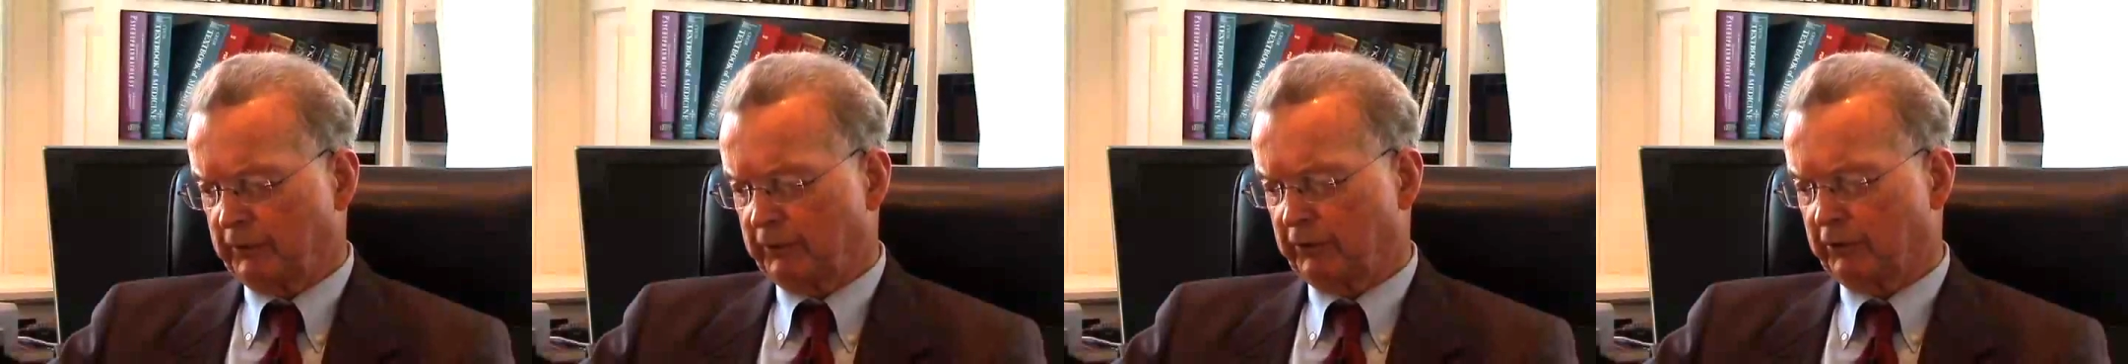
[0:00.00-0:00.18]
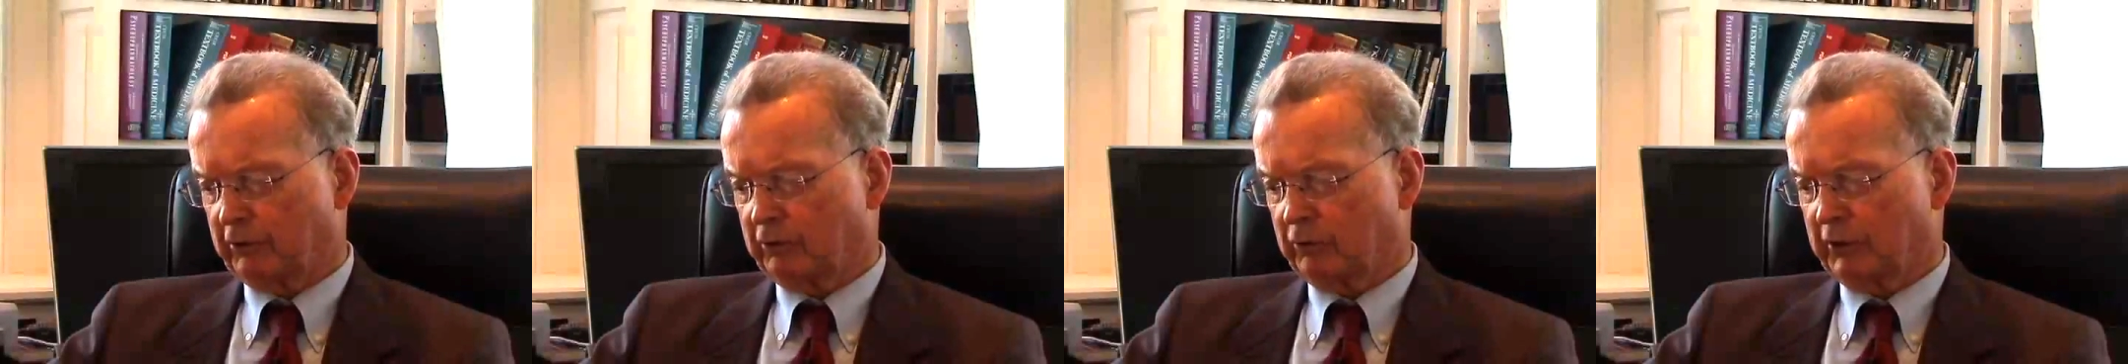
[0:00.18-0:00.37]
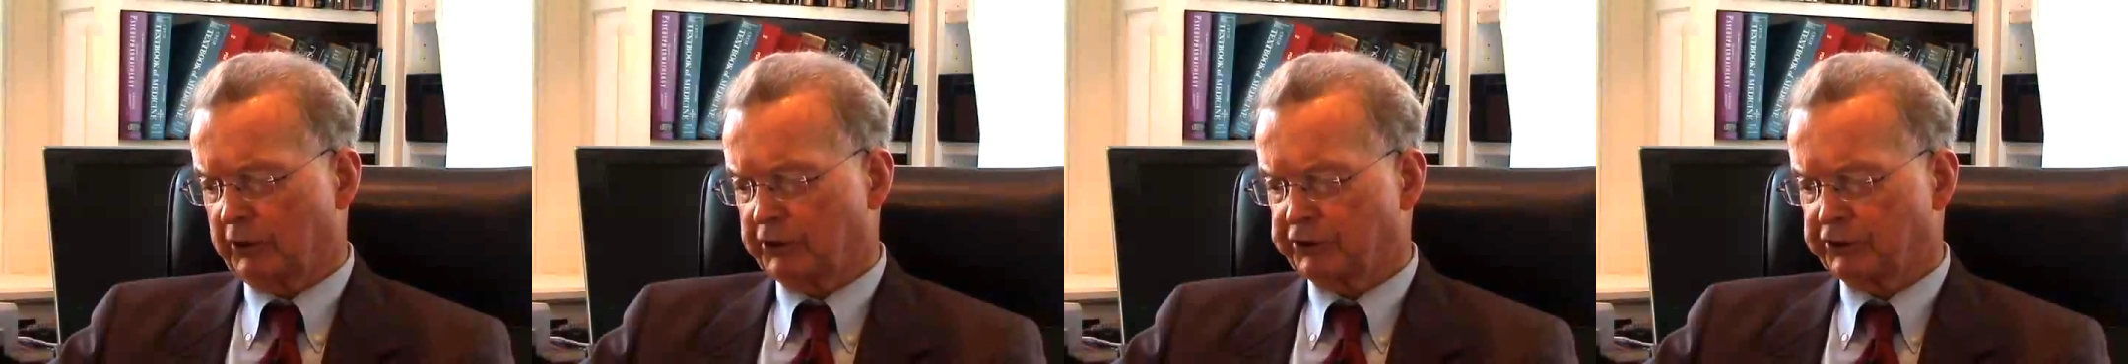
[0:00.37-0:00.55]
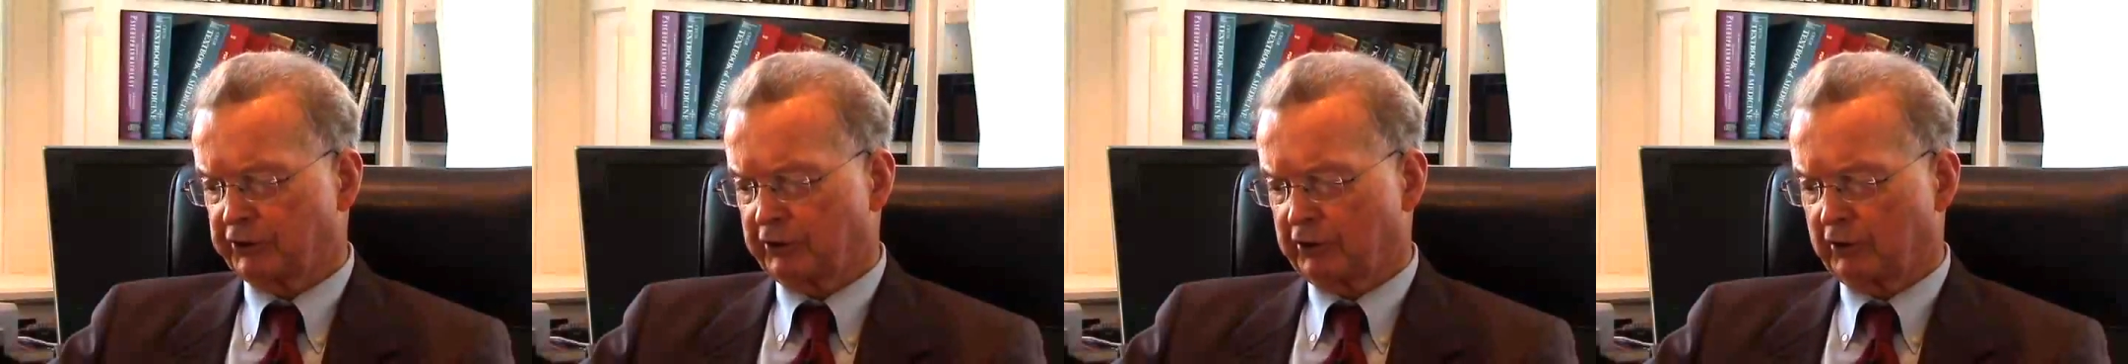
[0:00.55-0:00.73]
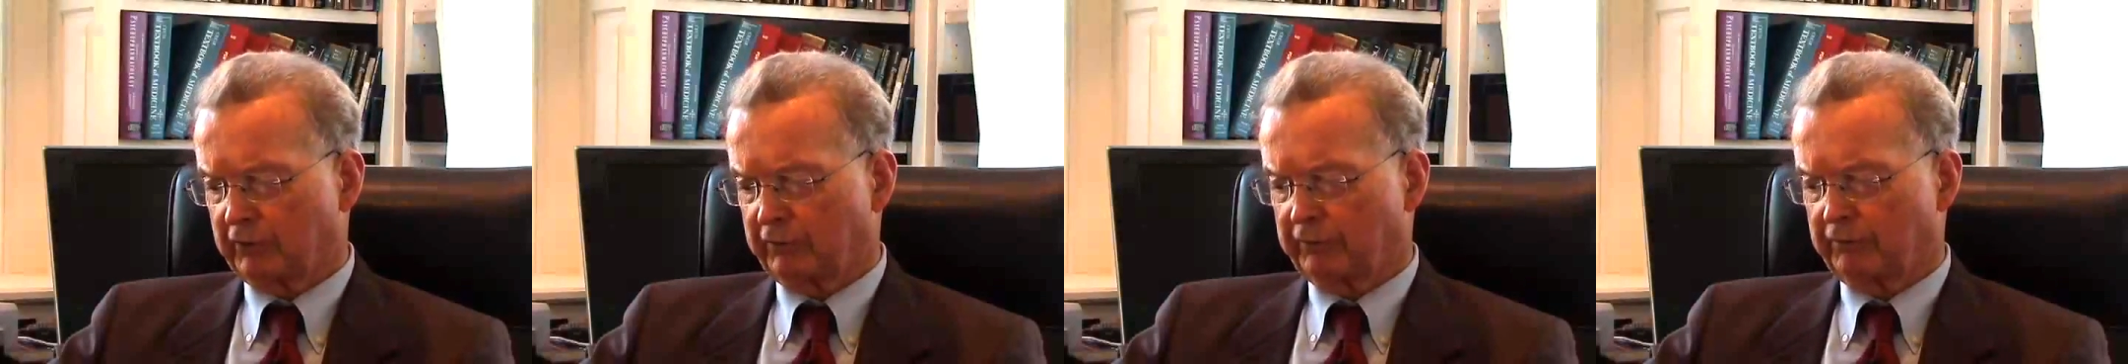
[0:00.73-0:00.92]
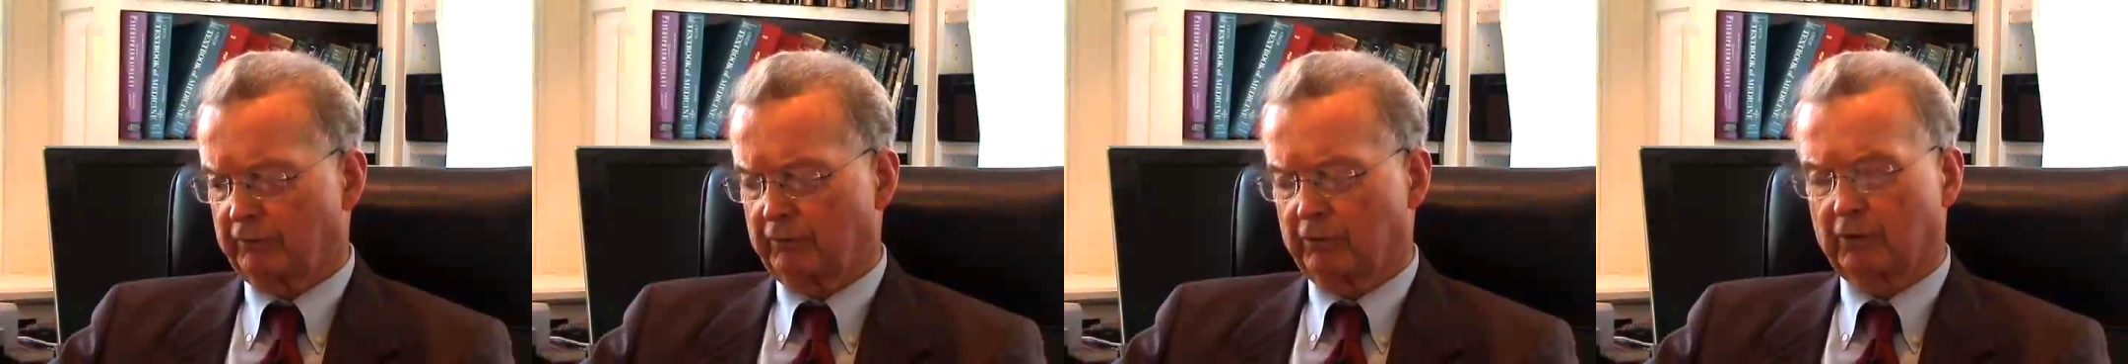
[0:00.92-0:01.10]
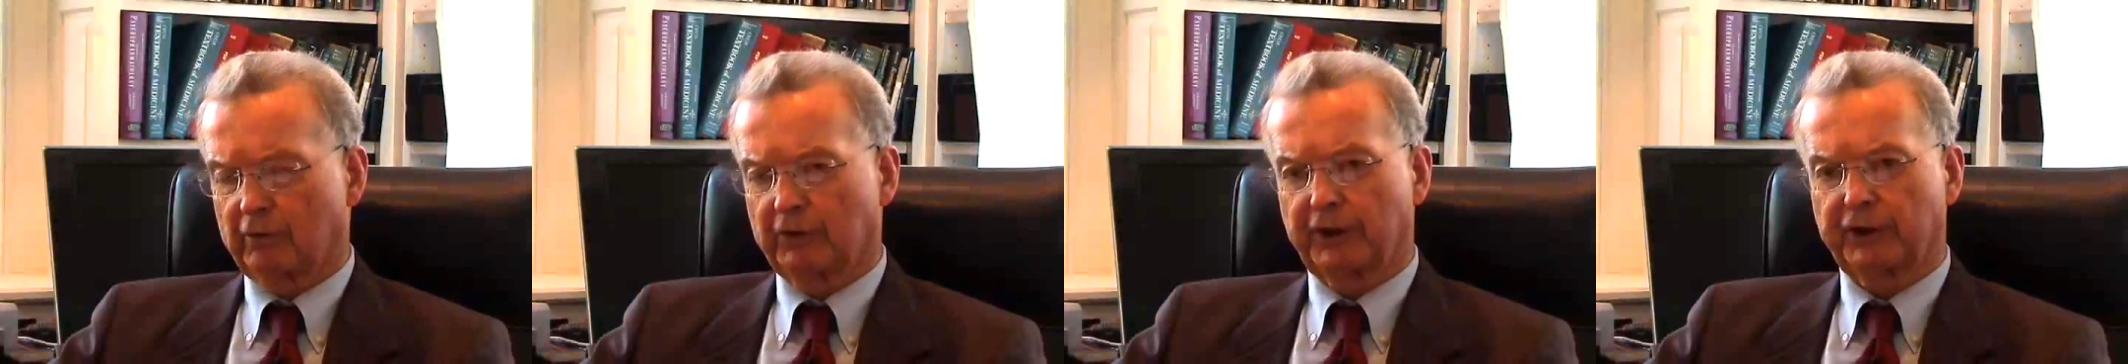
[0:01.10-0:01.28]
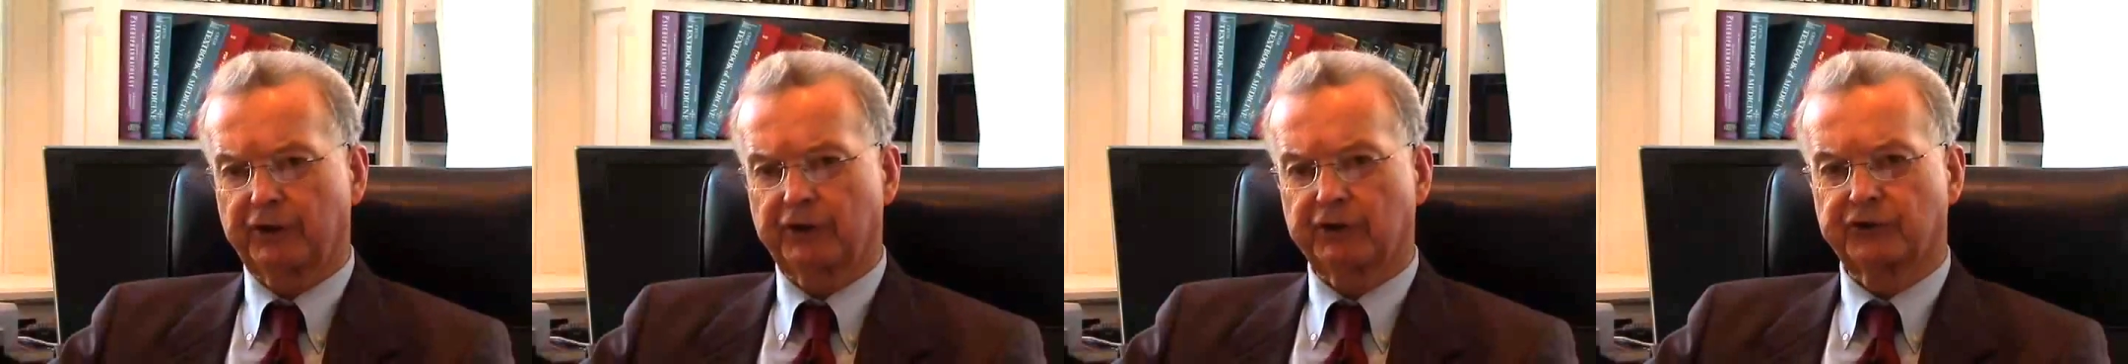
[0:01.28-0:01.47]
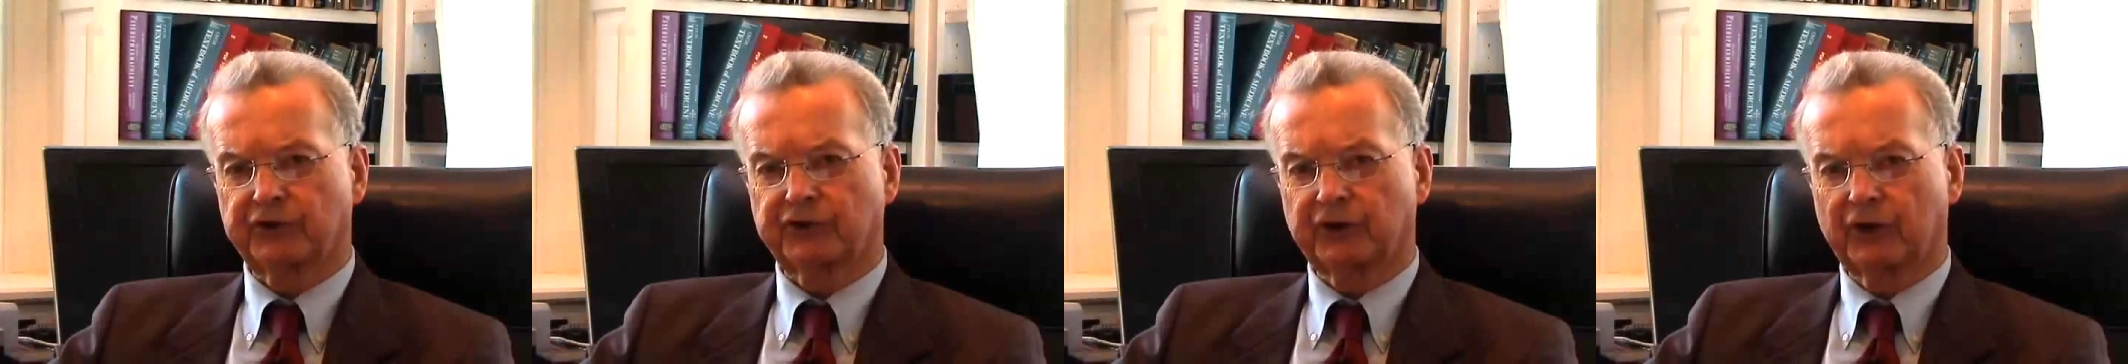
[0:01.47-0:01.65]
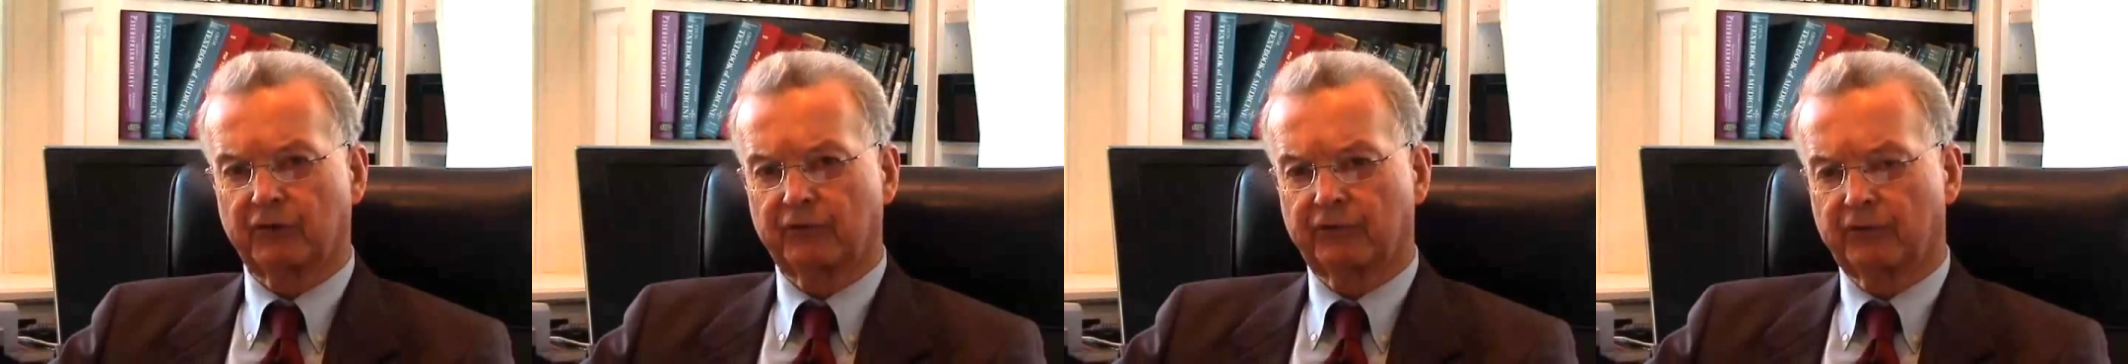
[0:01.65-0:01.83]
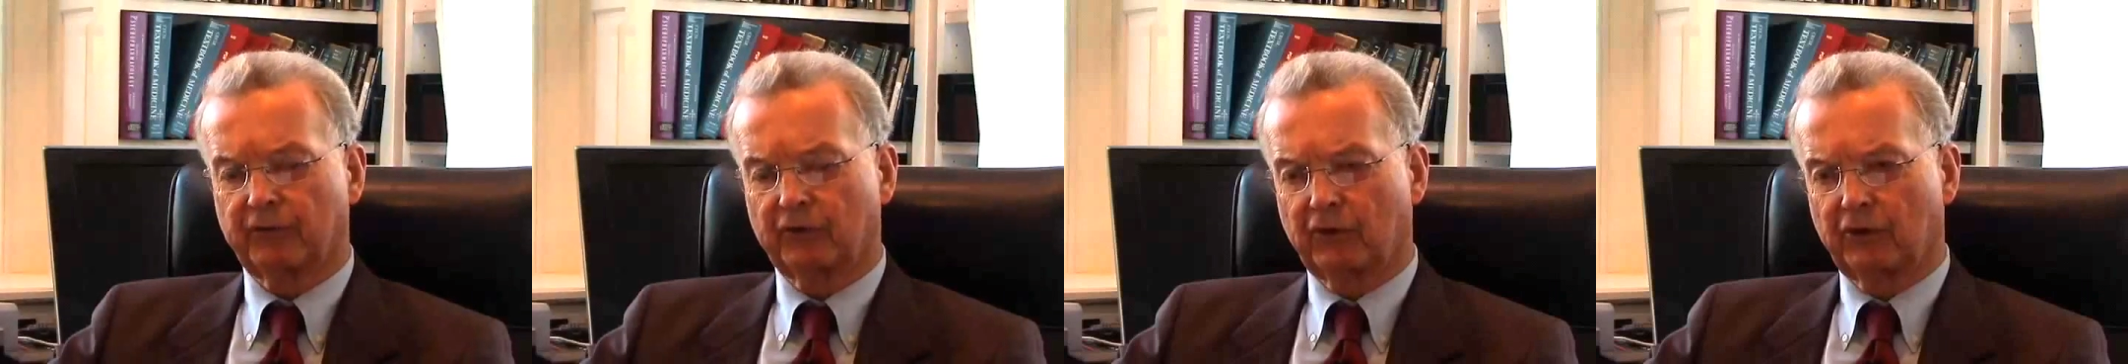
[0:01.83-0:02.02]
the question of letting yourself